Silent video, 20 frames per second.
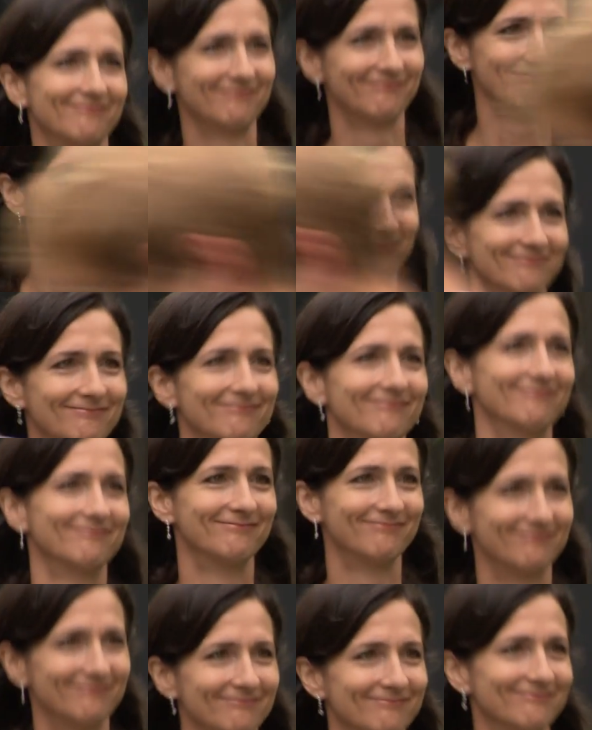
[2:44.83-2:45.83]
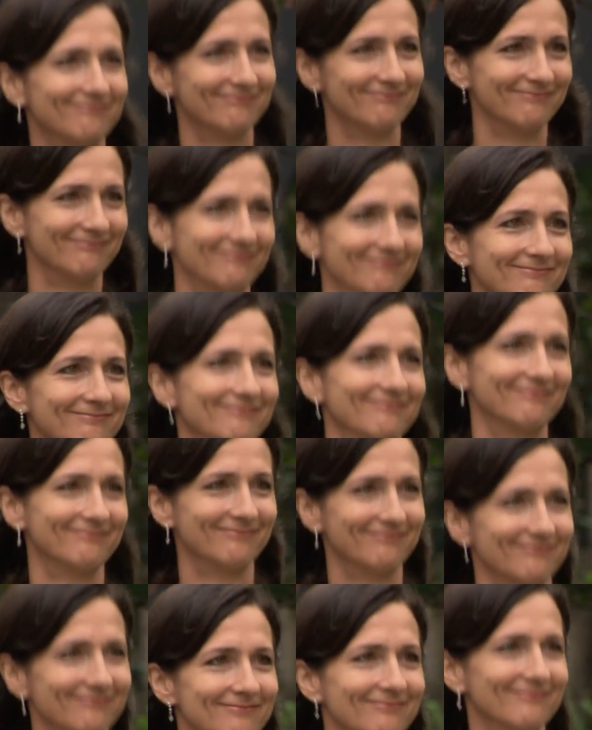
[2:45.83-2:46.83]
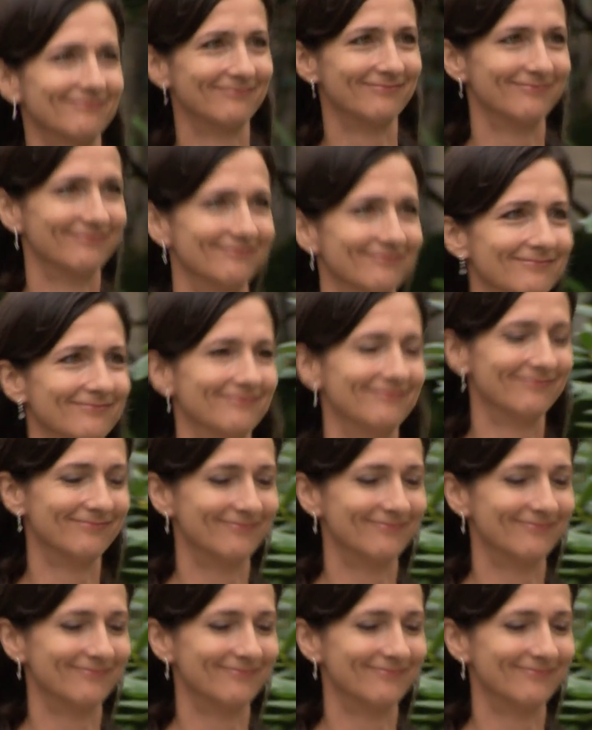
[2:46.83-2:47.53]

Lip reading: Financially, the award came at the perfect time for me.